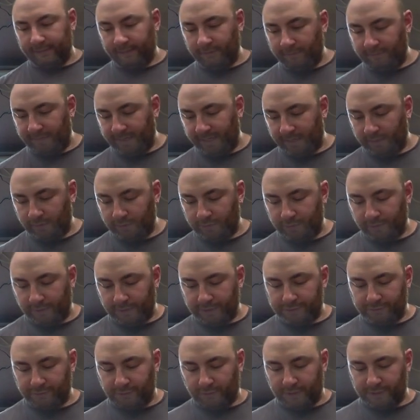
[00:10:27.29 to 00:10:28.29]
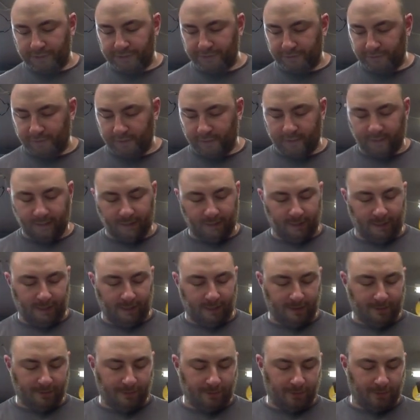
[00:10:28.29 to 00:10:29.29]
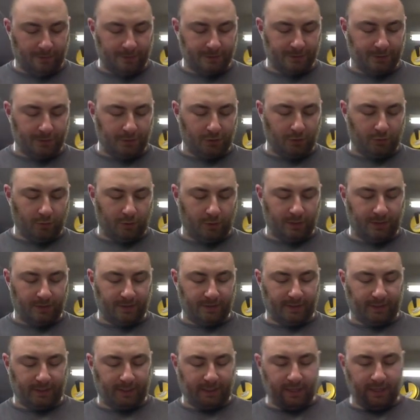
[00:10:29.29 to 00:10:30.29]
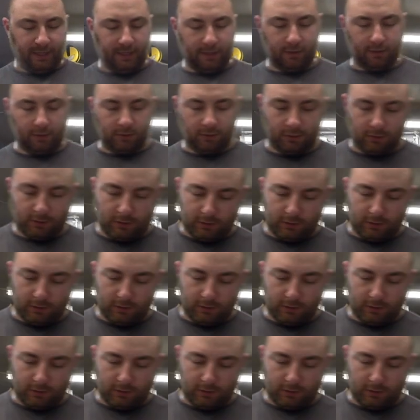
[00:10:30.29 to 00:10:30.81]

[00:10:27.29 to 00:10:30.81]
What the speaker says: little metal crush washer on it, and there is a new one in the kit.